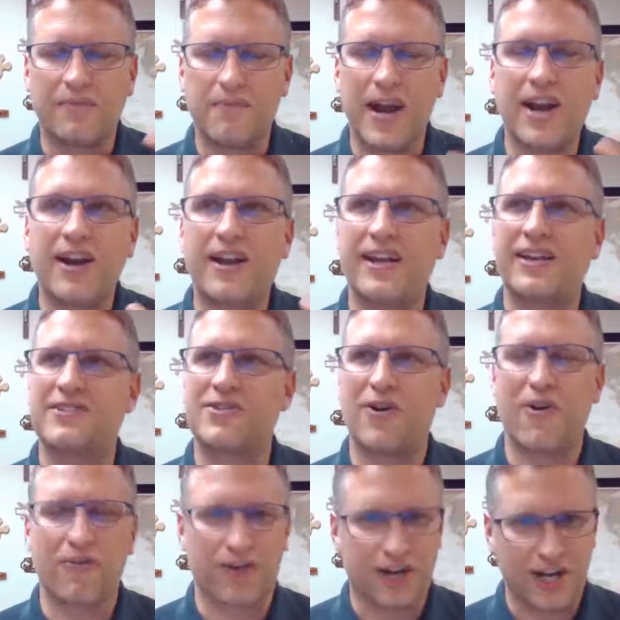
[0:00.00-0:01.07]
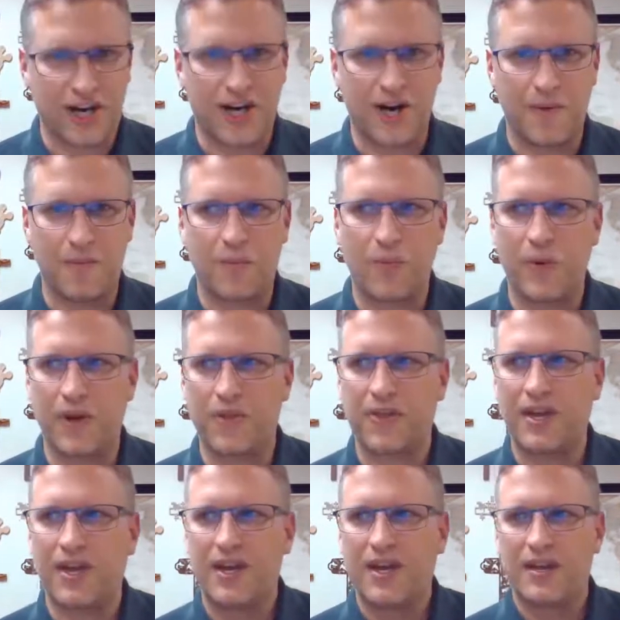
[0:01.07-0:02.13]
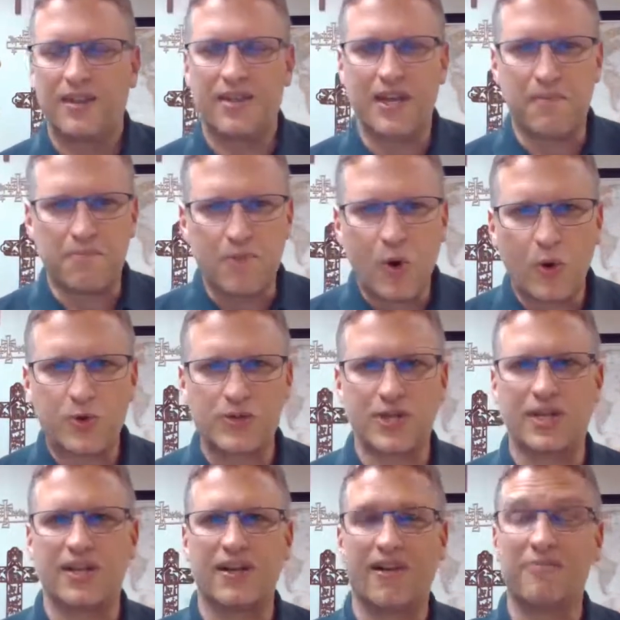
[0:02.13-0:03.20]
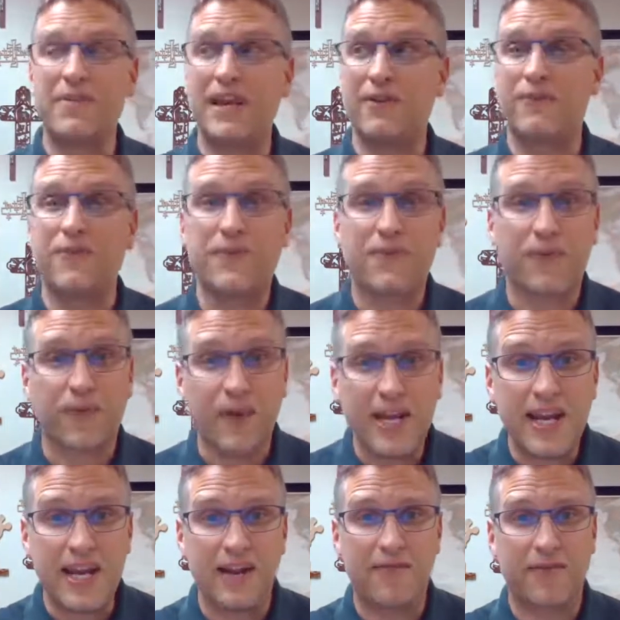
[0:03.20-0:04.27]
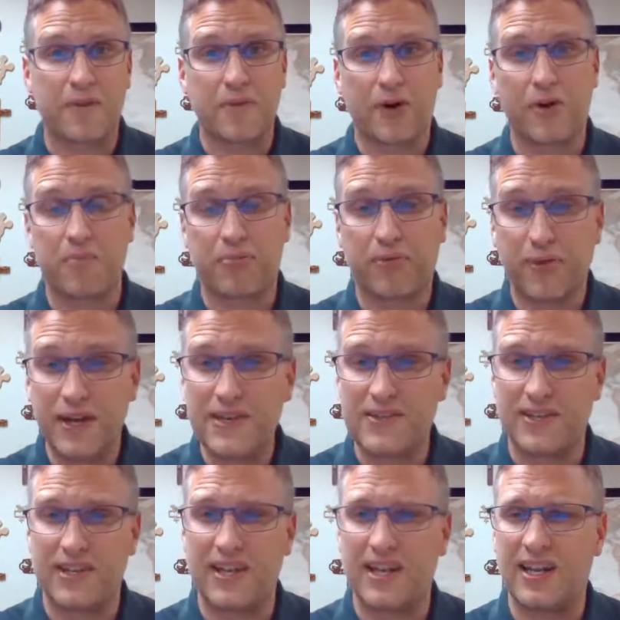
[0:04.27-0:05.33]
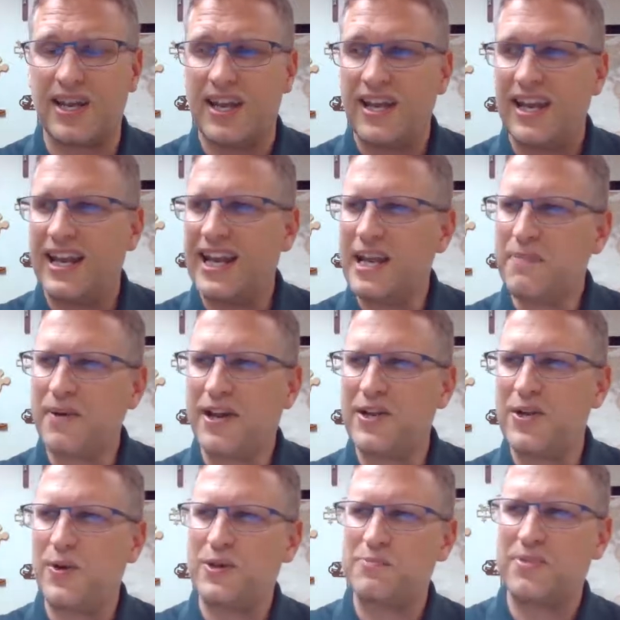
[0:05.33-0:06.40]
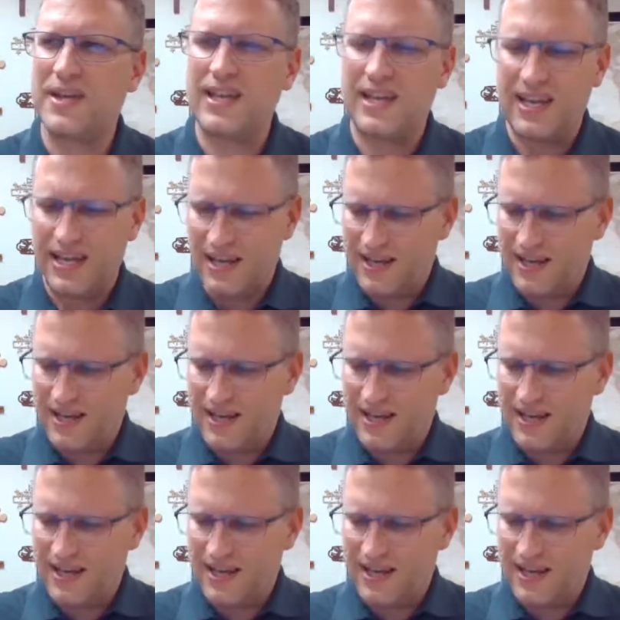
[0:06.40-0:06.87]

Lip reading: Mary is overcome with the emotion of being freed from her prison, and anybody who has been